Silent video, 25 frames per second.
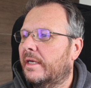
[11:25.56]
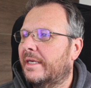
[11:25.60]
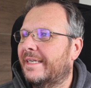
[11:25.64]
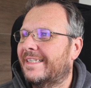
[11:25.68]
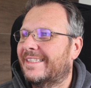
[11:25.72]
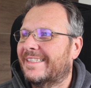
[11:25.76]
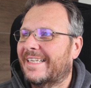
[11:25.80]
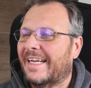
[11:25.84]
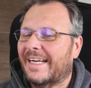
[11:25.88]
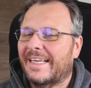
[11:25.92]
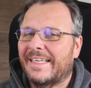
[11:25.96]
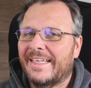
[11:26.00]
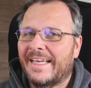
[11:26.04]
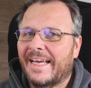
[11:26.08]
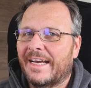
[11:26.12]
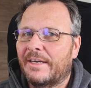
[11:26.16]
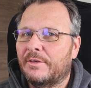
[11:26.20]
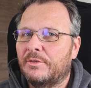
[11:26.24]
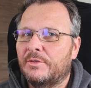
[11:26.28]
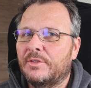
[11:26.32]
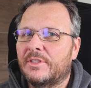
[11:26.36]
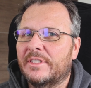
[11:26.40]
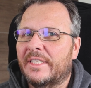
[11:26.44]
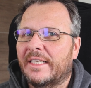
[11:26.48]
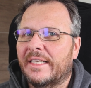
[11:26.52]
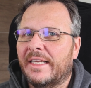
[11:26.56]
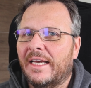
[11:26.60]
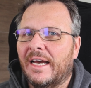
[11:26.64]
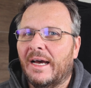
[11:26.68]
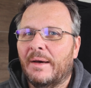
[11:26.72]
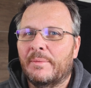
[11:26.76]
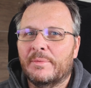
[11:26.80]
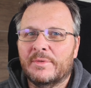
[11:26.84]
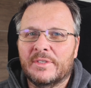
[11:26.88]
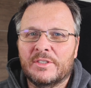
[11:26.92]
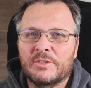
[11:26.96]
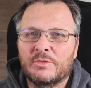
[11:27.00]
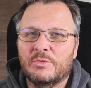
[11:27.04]
exactly how you set it
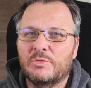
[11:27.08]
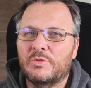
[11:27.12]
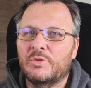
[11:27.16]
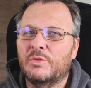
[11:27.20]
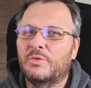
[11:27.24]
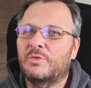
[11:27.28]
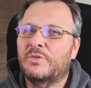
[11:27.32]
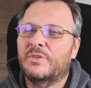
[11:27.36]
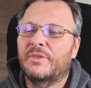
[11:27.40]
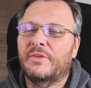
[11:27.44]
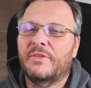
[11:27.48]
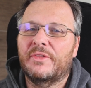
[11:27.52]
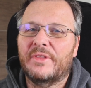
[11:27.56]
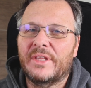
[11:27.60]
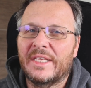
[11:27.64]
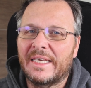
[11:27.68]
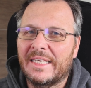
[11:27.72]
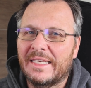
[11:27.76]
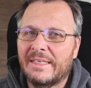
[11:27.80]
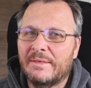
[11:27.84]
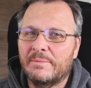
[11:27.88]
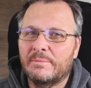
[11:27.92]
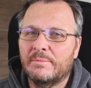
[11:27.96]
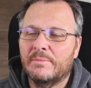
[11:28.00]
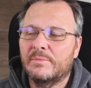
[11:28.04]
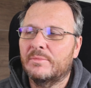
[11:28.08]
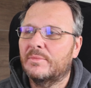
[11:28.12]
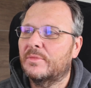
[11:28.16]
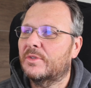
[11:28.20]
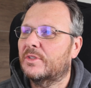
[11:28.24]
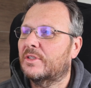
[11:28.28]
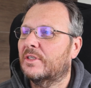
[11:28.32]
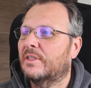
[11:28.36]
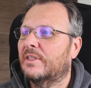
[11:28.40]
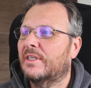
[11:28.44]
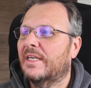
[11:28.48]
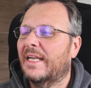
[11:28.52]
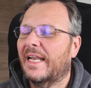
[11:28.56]
up. There's all sorts of
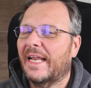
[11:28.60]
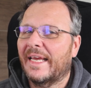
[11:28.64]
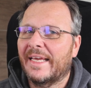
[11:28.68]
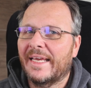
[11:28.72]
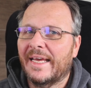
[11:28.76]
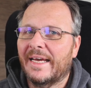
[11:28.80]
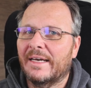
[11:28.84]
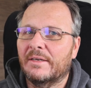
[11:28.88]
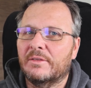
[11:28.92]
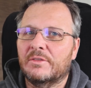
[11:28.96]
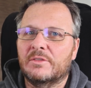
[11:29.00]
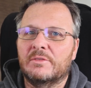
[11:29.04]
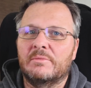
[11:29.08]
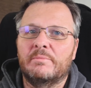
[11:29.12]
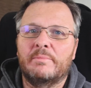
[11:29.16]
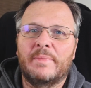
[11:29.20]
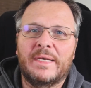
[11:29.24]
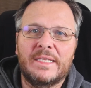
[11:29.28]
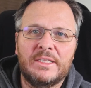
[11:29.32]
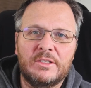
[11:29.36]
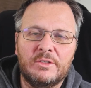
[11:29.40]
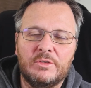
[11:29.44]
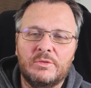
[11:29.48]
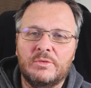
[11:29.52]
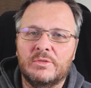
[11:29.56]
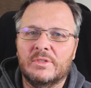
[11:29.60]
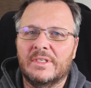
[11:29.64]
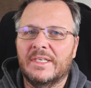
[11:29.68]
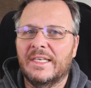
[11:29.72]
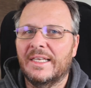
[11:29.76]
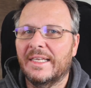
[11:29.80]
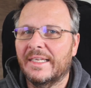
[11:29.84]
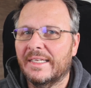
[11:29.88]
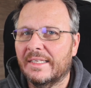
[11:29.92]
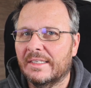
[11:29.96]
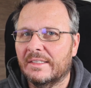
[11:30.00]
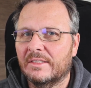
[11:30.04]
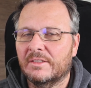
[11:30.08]
themes and layouts and menus and
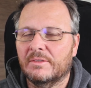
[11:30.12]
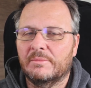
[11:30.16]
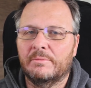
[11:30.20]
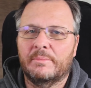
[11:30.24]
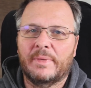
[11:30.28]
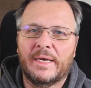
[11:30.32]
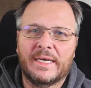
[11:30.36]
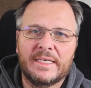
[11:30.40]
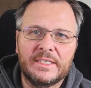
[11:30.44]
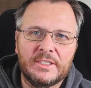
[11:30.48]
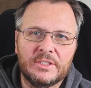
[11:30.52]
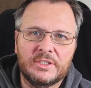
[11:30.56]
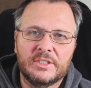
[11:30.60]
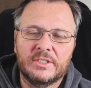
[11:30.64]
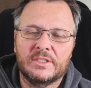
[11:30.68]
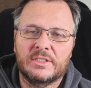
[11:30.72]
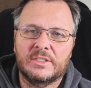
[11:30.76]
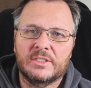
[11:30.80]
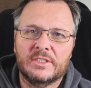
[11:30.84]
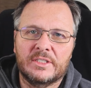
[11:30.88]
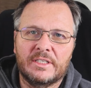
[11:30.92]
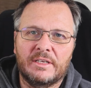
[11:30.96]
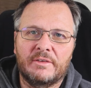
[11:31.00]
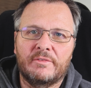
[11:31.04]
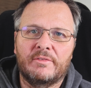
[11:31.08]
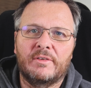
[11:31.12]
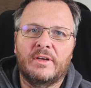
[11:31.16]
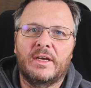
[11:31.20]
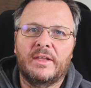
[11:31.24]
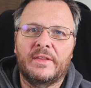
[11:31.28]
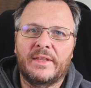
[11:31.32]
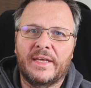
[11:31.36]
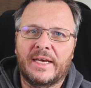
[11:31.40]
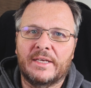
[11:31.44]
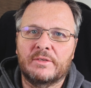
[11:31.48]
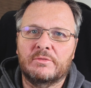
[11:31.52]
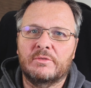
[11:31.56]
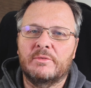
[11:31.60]
links and pages and stuff like
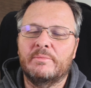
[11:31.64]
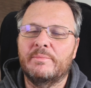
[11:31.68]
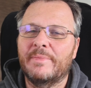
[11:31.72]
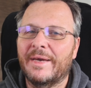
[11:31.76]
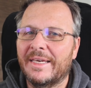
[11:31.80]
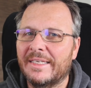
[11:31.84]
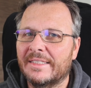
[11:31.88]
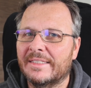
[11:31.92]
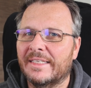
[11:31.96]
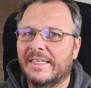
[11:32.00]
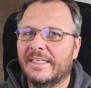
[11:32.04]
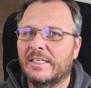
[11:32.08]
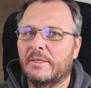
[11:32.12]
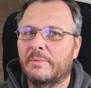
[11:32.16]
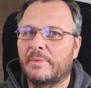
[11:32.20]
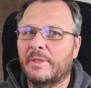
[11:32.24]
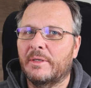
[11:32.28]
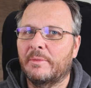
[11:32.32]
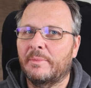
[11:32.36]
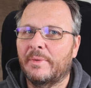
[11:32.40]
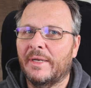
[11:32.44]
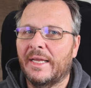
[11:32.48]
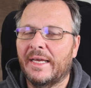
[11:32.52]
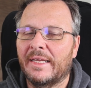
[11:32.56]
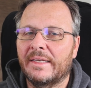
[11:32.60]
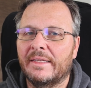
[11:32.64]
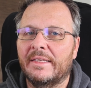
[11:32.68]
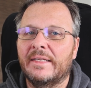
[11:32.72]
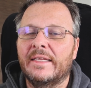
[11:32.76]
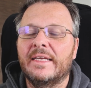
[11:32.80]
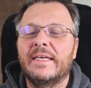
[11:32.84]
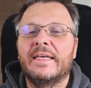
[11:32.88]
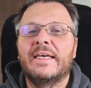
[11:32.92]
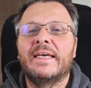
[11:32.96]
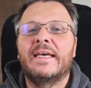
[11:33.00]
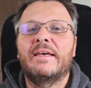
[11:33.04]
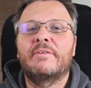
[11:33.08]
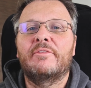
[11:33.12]
that. So it may take a bit of planning.
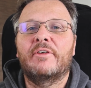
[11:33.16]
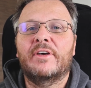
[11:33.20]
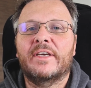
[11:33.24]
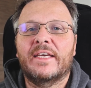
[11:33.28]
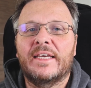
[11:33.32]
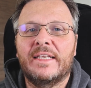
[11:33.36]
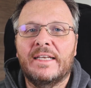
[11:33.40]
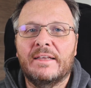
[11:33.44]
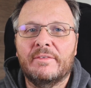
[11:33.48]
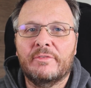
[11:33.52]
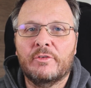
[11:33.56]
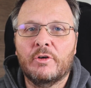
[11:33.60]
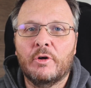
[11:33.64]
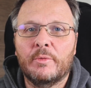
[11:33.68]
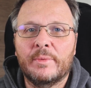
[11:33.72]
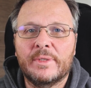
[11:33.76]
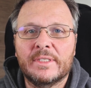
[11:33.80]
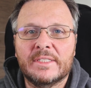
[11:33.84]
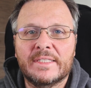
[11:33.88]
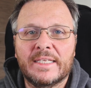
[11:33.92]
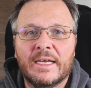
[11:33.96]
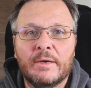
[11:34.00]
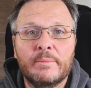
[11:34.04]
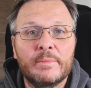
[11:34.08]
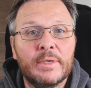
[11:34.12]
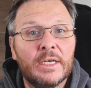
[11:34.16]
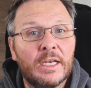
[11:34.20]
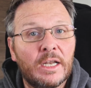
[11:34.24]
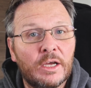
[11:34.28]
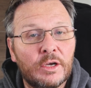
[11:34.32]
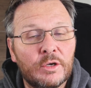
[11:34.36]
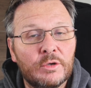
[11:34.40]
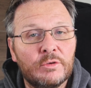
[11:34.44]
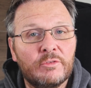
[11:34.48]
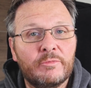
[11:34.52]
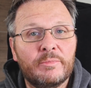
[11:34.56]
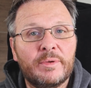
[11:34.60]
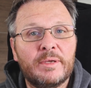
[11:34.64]
If I get enough comments down
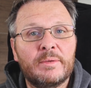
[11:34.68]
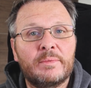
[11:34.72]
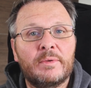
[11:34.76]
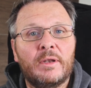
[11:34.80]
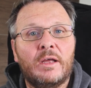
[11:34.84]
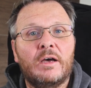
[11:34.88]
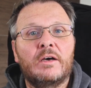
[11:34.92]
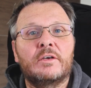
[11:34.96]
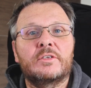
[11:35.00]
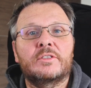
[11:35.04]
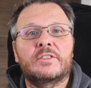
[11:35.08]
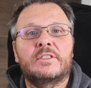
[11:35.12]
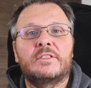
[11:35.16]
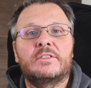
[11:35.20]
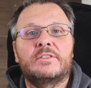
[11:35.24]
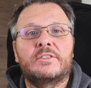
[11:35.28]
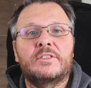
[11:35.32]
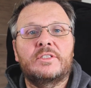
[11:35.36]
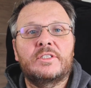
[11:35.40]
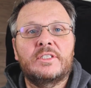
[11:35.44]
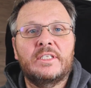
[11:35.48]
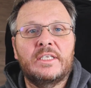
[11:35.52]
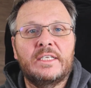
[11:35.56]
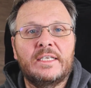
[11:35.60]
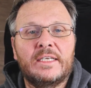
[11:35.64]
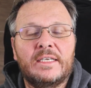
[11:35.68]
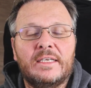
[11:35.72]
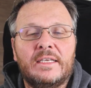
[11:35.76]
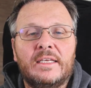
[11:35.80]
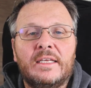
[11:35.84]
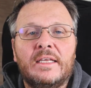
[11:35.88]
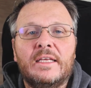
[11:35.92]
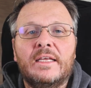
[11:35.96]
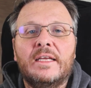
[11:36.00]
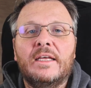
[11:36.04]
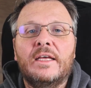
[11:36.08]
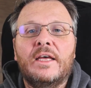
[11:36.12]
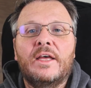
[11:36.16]
below, people asking to see it,
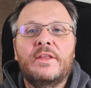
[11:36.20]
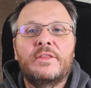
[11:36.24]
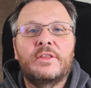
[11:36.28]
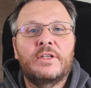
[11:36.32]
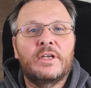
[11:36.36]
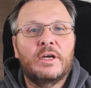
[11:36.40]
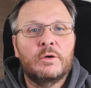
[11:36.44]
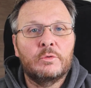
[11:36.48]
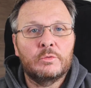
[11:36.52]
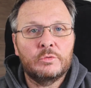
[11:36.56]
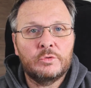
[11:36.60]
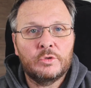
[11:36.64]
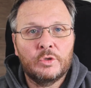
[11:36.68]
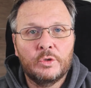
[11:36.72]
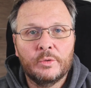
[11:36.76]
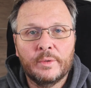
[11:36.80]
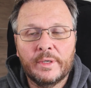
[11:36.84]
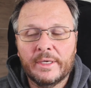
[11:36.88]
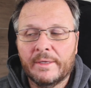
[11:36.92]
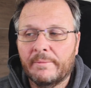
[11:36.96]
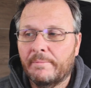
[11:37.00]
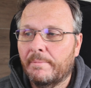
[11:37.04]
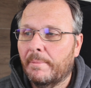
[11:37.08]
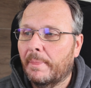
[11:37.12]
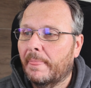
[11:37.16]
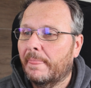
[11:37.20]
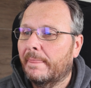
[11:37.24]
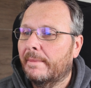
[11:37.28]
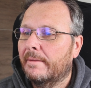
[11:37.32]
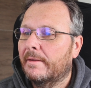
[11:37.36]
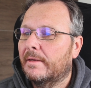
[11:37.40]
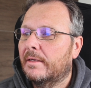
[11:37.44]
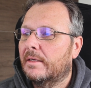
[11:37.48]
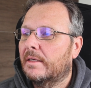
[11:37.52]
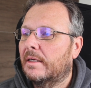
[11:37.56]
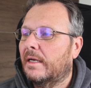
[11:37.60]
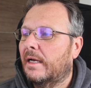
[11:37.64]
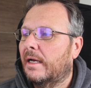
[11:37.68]
then I'll do it.
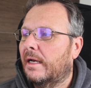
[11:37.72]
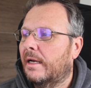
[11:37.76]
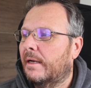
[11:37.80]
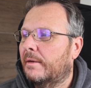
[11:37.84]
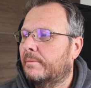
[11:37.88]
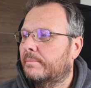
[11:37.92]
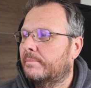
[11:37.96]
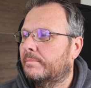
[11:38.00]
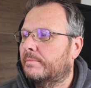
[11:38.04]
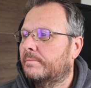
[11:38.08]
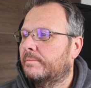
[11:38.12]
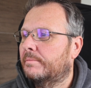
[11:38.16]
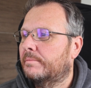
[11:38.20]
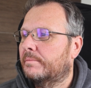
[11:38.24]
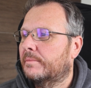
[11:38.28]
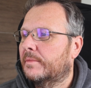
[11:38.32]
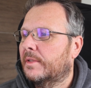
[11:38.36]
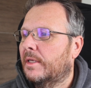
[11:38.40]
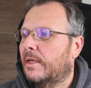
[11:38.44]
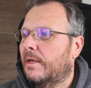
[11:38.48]
Um,